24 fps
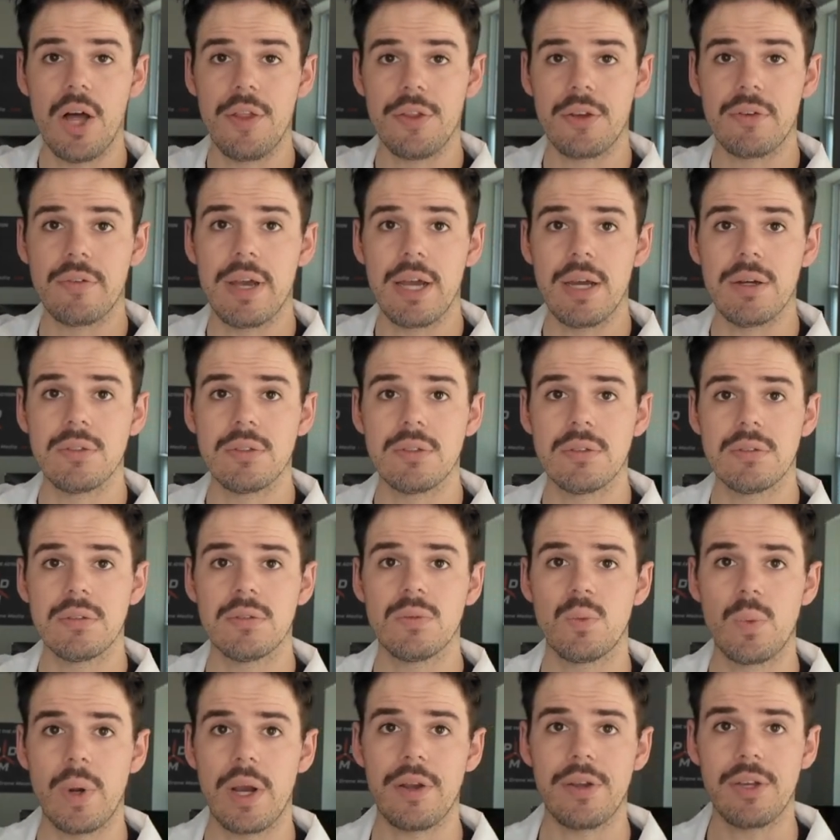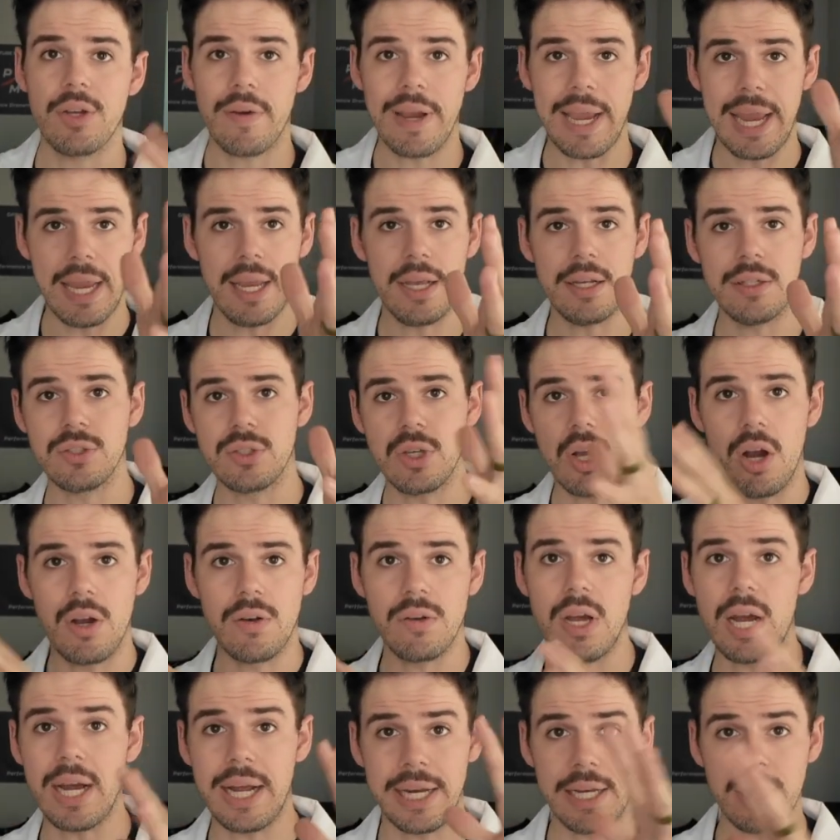on the ground, where your hands are
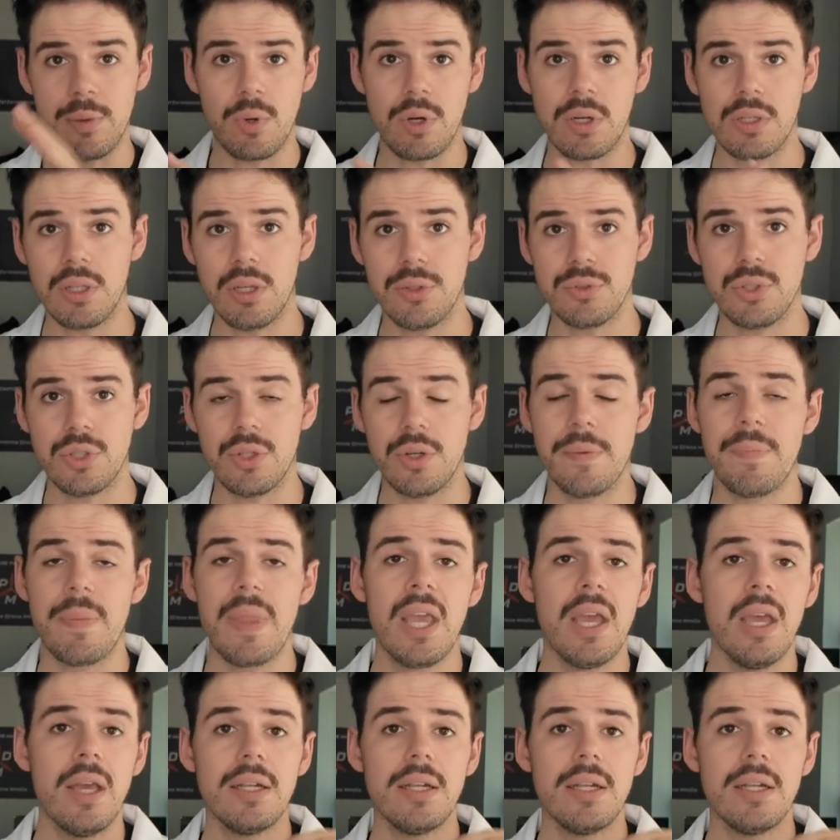not anywhere close to it.